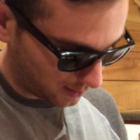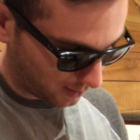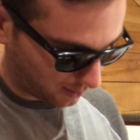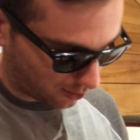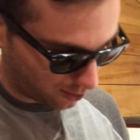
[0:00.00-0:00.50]

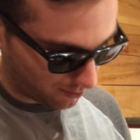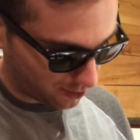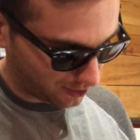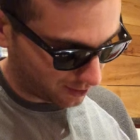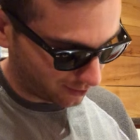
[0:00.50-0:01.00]

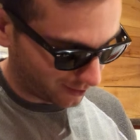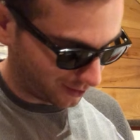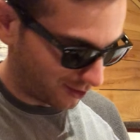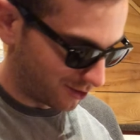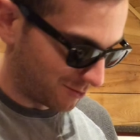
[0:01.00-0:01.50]
RMR, or
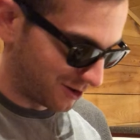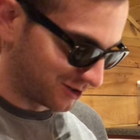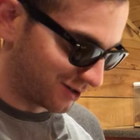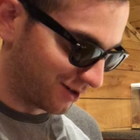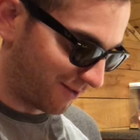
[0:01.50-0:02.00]
not the RMR,
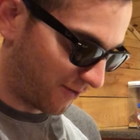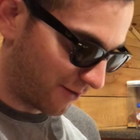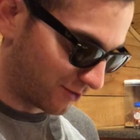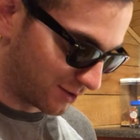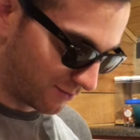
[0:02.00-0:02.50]
sorry, the
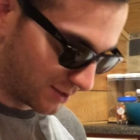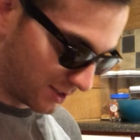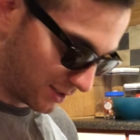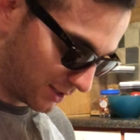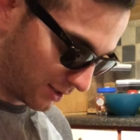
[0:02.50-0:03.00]

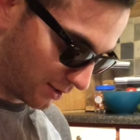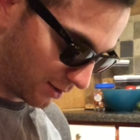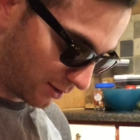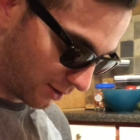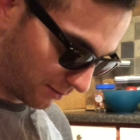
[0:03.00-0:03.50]
507C seated
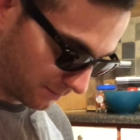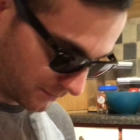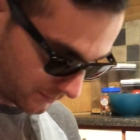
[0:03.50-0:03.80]
in there.